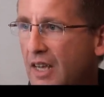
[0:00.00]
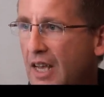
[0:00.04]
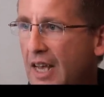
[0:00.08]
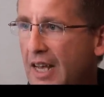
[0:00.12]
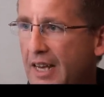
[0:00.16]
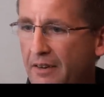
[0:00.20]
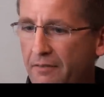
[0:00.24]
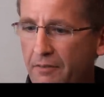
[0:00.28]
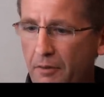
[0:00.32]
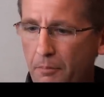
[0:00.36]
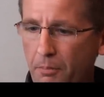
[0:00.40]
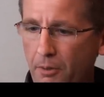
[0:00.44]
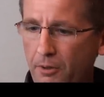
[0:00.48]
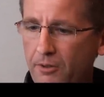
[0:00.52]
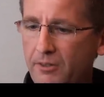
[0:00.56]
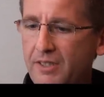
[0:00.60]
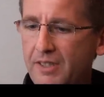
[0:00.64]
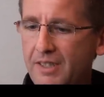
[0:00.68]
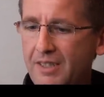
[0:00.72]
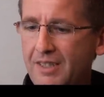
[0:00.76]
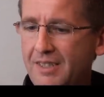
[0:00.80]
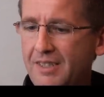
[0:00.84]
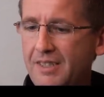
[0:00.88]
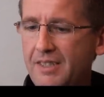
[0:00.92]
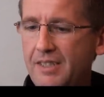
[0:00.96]
And if a
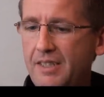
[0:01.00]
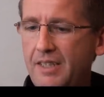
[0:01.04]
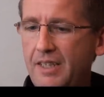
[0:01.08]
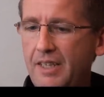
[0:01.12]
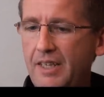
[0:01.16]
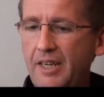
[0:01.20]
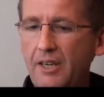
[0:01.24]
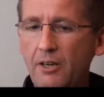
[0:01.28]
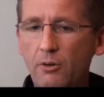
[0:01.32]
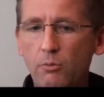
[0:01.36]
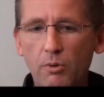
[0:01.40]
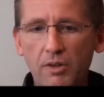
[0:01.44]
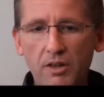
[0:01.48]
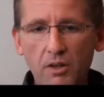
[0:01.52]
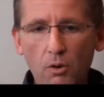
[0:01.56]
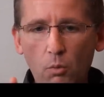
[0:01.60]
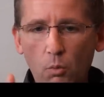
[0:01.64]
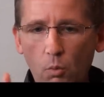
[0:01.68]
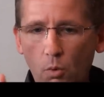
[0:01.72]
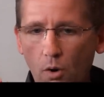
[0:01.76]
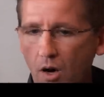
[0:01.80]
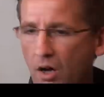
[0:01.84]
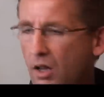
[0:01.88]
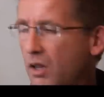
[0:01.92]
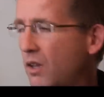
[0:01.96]
person is sitting here with a
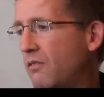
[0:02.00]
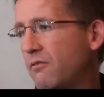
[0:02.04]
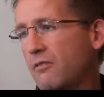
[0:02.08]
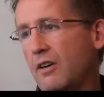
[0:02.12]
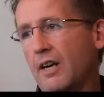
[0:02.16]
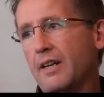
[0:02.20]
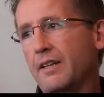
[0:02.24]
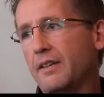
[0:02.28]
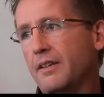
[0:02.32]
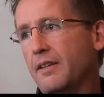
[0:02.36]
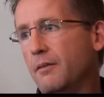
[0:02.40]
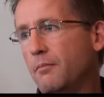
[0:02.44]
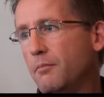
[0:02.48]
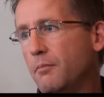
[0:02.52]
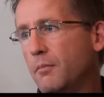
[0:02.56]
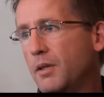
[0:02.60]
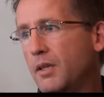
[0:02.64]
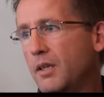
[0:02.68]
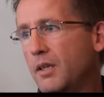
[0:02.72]
wall around them